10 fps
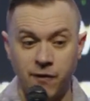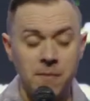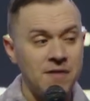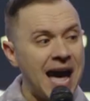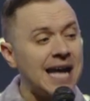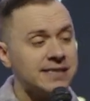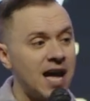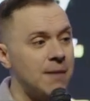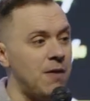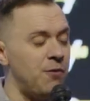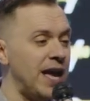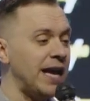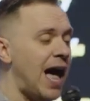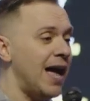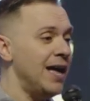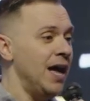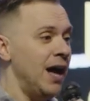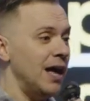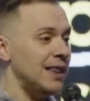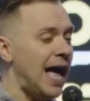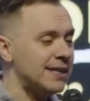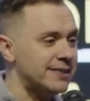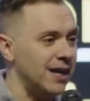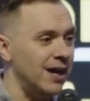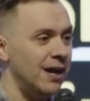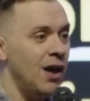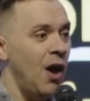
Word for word: from that time that they got Alaska,